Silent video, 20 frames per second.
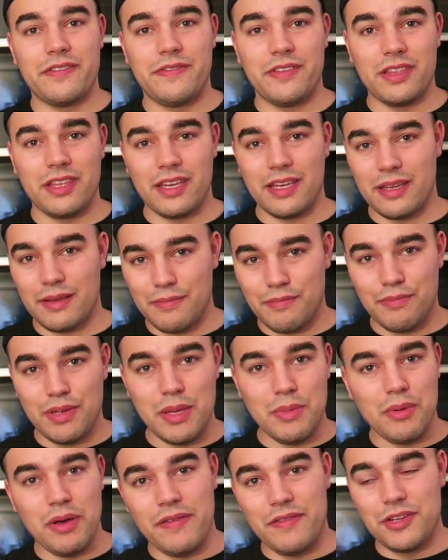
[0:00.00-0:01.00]
I feel like
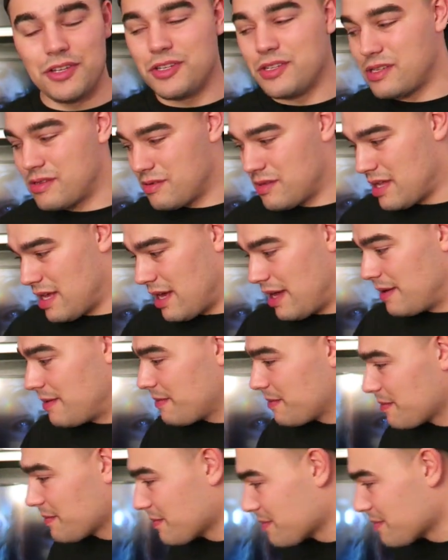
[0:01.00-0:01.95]
people have issues with that.